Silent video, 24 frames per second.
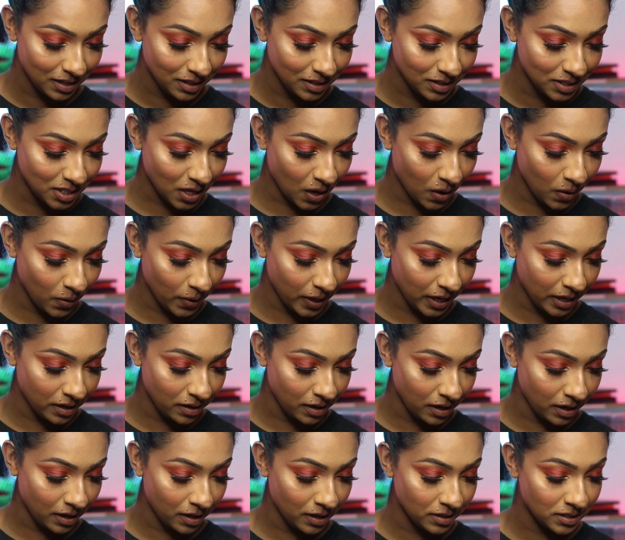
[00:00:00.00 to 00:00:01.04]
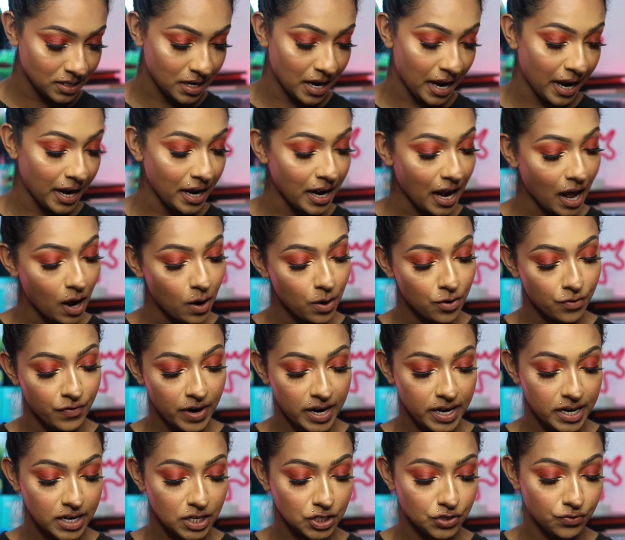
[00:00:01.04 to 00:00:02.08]
So it is an 8-hour
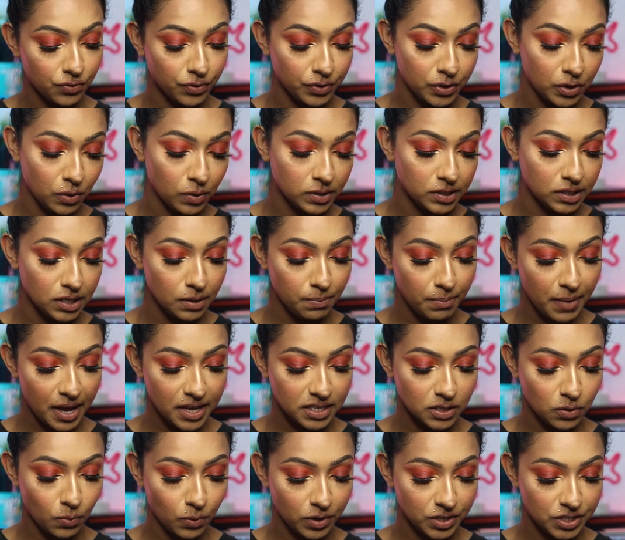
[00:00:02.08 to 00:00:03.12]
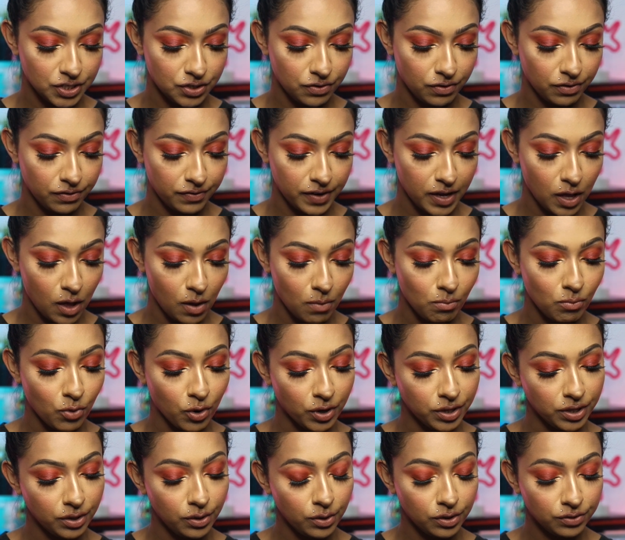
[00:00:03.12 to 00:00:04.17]
Radiance Renewal Sleep Mask, works to reveal more
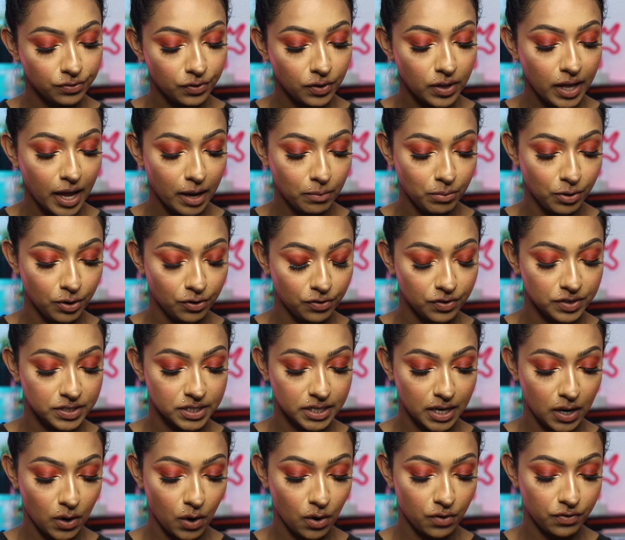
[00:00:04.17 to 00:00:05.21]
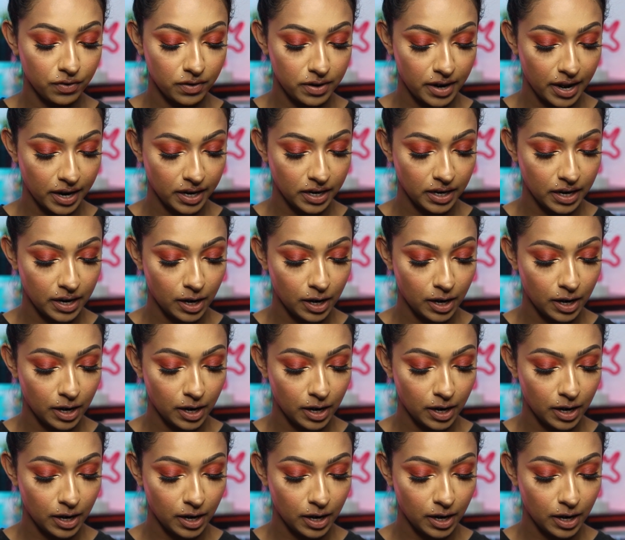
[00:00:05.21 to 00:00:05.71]
youthful and beautiful skin overnight.